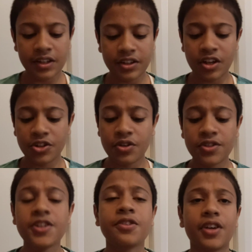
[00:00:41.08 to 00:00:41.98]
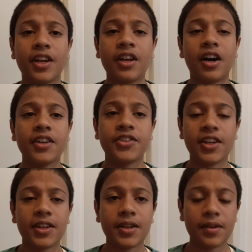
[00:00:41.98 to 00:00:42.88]
They are chosen today, I
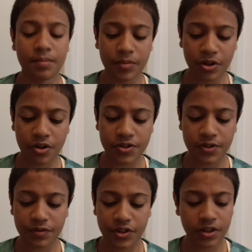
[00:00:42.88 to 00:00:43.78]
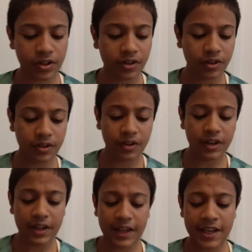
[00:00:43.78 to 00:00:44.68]
think, because of their
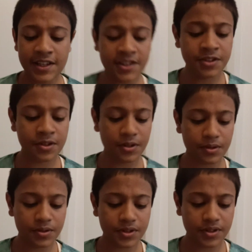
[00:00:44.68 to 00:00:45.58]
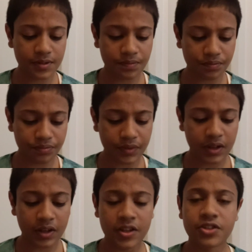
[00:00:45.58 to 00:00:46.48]
easy to use
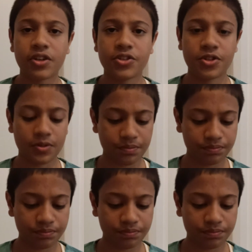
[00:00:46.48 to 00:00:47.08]
structure.